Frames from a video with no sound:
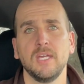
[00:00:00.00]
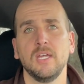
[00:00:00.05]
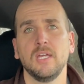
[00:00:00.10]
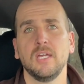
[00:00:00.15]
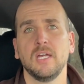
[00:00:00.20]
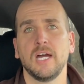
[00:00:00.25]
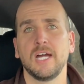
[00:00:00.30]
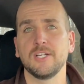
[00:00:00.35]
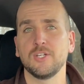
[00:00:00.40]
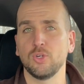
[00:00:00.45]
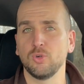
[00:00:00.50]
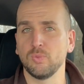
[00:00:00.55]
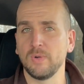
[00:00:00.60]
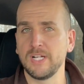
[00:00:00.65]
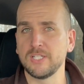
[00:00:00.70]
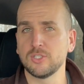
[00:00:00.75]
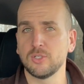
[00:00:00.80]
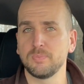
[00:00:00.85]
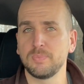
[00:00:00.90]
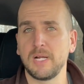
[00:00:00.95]
I do
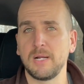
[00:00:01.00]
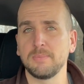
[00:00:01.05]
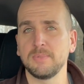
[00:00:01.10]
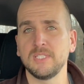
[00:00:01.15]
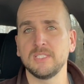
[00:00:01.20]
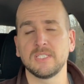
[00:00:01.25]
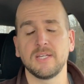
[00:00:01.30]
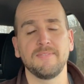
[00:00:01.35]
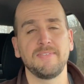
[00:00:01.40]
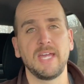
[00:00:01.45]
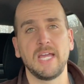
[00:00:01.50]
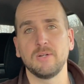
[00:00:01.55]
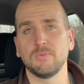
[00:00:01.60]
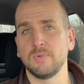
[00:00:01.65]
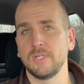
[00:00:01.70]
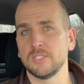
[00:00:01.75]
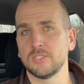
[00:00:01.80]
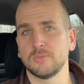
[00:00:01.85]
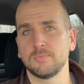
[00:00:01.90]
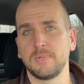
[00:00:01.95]
rental properties. I've had
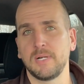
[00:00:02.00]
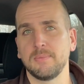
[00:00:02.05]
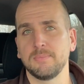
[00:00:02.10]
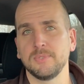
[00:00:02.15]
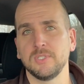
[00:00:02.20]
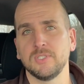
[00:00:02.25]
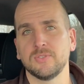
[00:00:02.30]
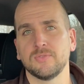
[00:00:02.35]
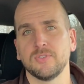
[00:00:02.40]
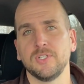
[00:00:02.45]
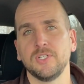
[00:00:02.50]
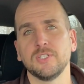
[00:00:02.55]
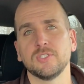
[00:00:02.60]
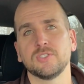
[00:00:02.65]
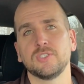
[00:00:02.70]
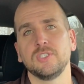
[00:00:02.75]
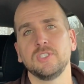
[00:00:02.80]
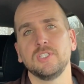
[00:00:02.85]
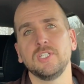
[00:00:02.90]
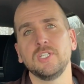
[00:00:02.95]
rental properties for
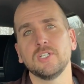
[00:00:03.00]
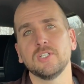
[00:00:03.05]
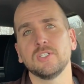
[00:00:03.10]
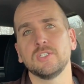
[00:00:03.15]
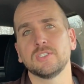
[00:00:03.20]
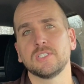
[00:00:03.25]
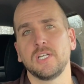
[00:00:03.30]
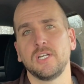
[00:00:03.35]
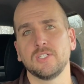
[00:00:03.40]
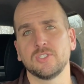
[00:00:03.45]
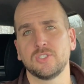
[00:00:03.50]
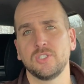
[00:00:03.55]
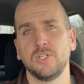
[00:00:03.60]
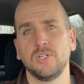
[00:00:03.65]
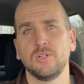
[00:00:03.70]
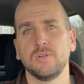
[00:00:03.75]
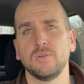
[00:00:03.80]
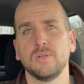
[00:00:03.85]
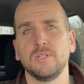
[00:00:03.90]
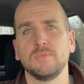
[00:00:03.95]
years and years. I
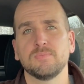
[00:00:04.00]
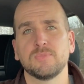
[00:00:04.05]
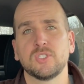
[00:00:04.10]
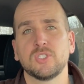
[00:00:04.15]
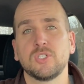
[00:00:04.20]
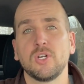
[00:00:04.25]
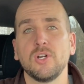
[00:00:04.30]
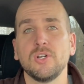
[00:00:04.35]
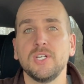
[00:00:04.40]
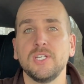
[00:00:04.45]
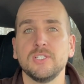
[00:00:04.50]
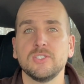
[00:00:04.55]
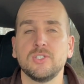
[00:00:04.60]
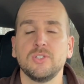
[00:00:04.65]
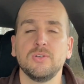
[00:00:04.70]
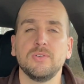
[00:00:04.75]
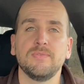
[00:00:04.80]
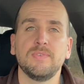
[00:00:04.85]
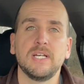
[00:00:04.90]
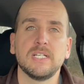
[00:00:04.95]
also am starting
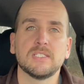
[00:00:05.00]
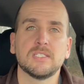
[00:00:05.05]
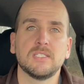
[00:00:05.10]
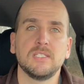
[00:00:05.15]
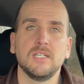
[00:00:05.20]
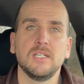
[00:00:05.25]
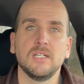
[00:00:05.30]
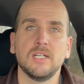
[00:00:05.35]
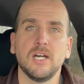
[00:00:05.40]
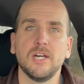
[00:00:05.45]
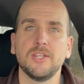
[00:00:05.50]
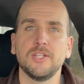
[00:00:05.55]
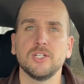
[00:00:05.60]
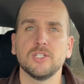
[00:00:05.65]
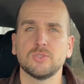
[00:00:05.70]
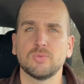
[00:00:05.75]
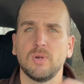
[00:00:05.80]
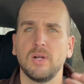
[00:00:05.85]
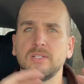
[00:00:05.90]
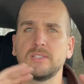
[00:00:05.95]
to invest in
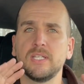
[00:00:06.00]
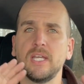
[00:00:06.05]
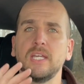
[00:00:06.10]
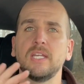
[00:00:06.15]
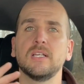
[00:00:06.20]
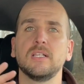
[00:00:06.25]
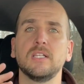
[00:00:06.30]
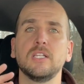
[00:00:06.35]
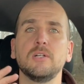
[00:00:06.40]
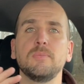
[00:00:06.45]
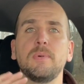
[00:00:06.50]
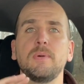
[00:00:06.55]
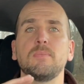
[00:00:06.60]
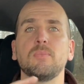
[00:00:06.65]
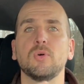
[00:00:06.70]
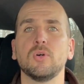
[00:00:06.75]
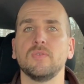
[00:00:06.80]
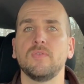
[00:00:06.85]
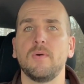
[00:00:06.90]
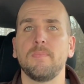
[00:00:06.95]
others where I'll take a little bit
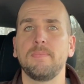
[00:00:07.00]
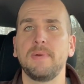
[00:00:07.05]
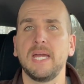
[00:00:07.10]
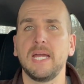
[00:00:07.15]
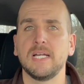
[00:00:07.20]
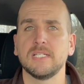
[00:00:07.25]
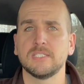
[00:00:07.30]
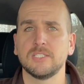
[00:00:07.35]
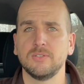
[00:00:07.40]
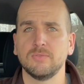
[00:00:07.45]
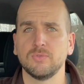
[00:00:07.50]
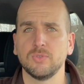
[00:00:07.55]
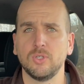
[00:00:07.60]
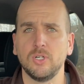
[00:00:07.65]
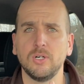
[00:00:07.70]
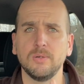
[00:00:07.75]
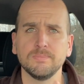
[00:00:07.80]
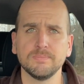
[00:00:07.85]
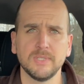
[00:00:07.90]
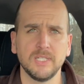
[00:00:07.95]
more of a passive
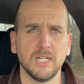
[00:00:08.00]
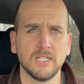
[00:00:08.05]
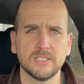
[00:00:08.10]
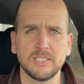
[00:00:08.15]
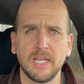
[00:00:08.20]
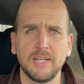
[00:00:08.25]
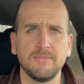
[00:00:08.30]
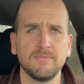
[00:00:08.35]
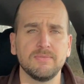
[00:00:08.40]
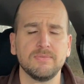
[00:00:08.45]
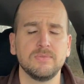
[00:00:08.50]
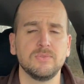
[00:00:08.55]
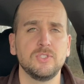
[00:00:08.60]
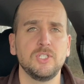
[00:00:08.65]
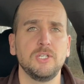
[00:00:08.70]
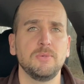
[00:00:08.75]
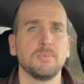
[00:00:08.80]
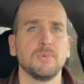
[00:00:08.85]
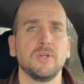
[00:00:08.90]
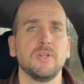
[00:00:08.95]
role, and I'll dive
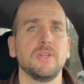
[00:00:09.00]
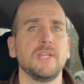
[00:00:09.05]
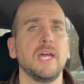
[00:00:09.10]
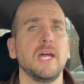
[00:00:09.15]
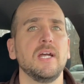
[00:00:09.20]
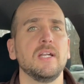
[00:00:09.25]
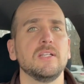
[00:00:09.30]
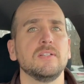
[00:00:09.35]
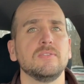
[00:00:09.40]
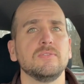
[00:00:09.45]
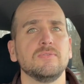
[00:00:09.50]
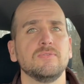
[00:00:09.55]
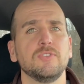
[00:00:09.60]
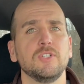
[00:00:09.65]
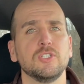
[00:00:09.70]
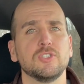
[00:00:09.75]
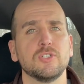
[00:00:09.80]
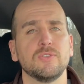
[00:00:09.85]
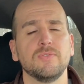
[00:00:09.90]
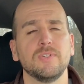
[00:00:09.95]
deeper in that in
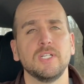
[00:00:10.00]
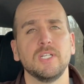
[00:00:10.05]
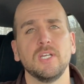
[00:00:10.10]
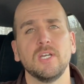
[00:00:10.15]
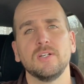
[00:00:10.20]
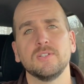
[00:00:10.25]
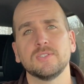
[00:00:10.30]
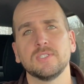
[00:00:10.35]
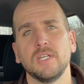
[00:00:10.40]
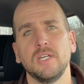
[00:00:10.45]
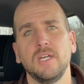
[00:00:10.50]
future videos.